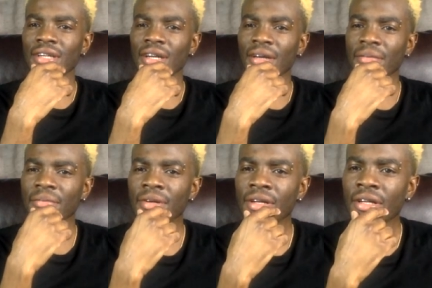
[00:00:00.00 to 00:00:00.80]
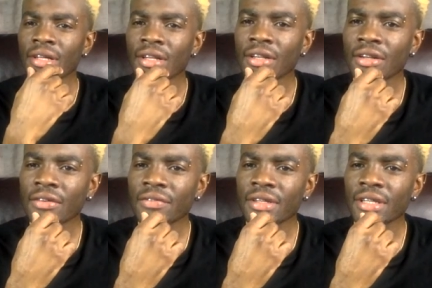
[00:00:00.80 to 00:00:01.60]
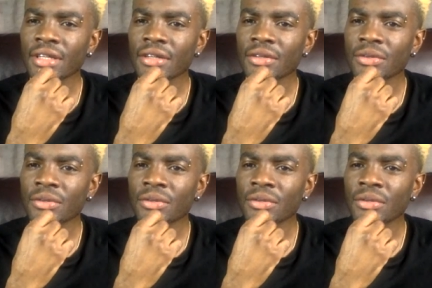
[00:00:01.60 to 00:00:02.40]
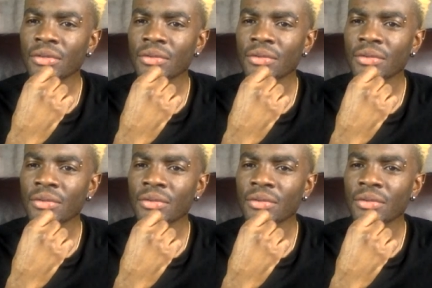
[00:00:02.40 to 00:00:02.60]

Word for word: Um, love to hear do.